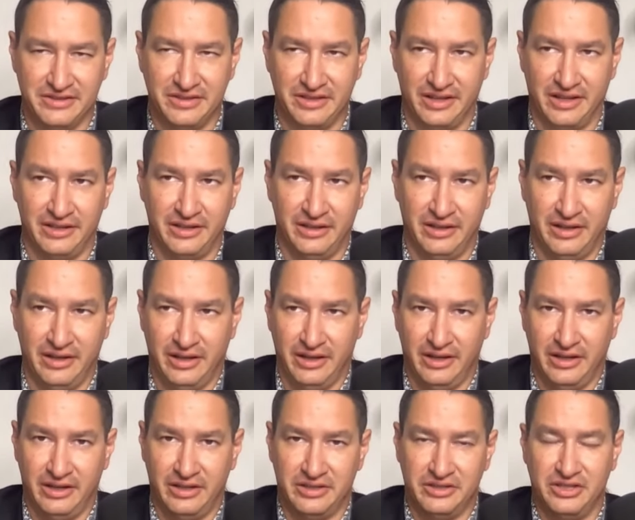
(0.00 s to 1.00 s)
said
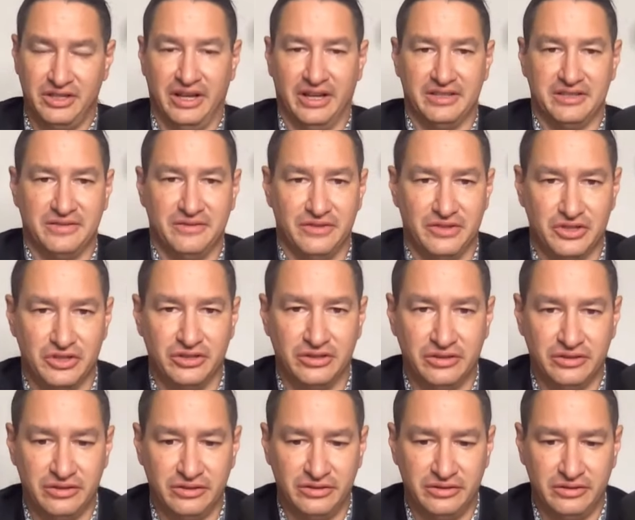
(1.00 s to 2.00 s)
she has a vision
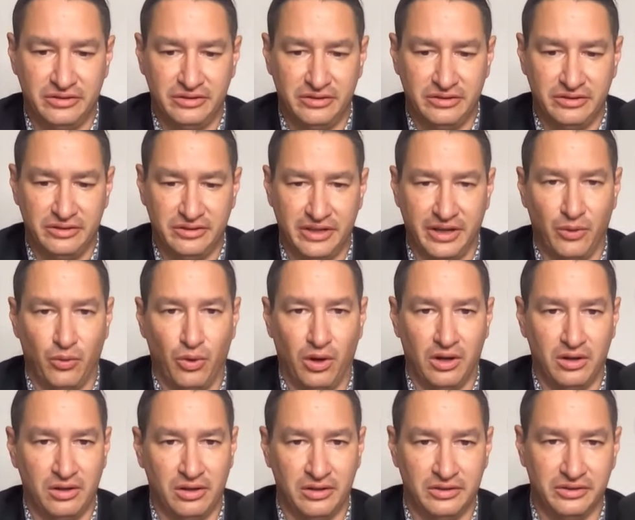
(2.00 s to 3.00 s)
that
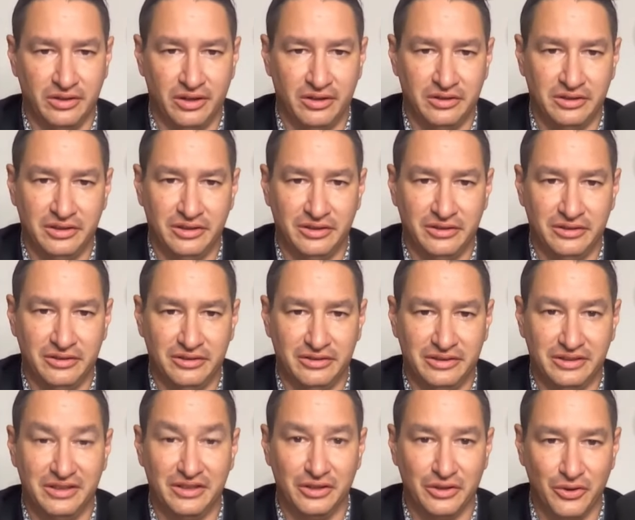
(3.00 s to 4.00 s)
Wakan Tanka
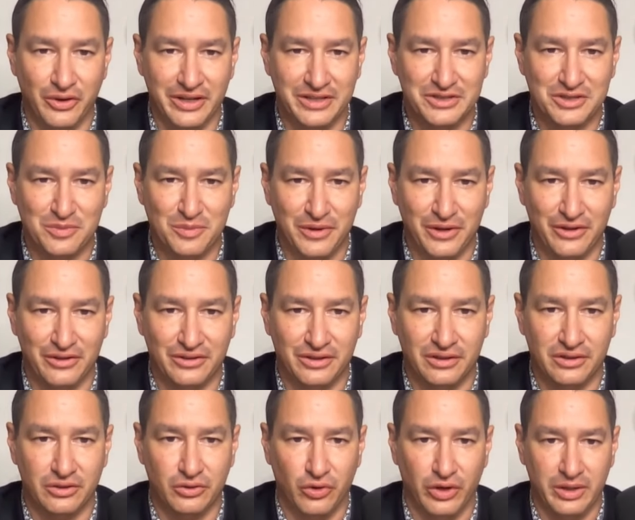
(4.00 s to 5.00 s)
the Great Spirit, that
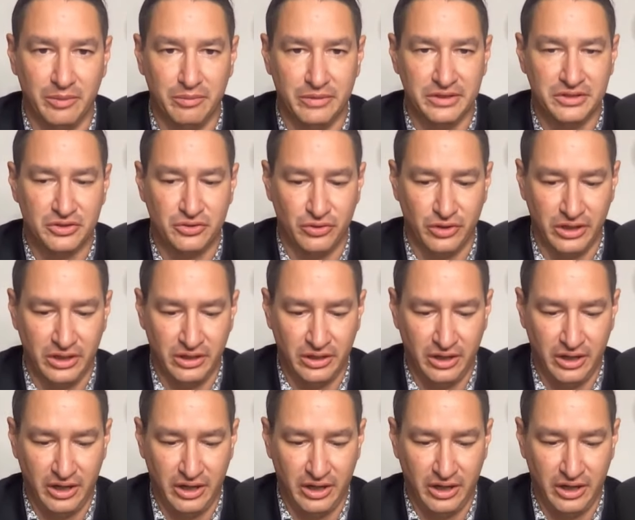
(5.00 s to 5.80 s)
the great mystery